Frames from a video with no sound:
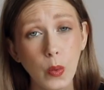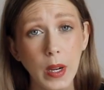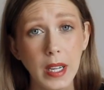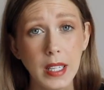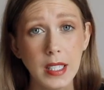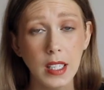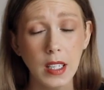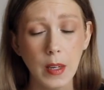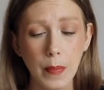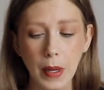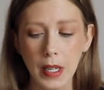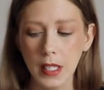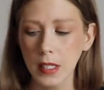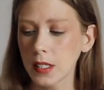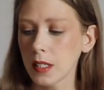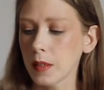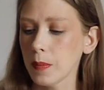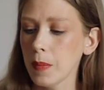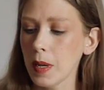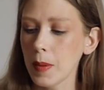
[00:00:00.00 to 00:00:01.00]
waited,
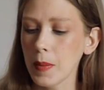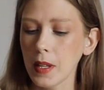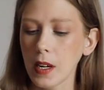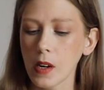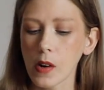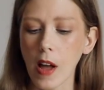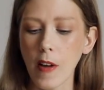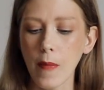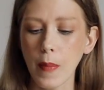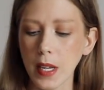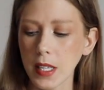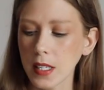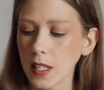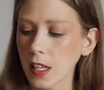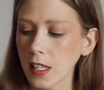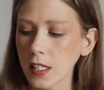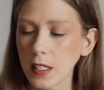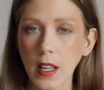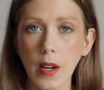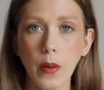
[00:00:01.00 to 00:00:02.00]
but maybe they don't have my
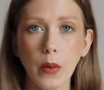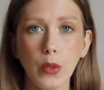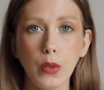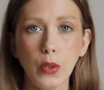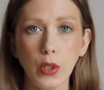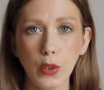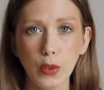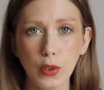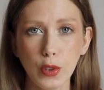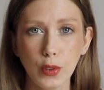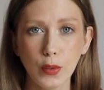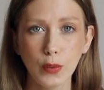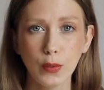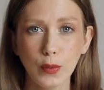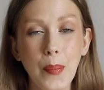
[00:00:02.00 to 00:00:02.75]
size now, who knows.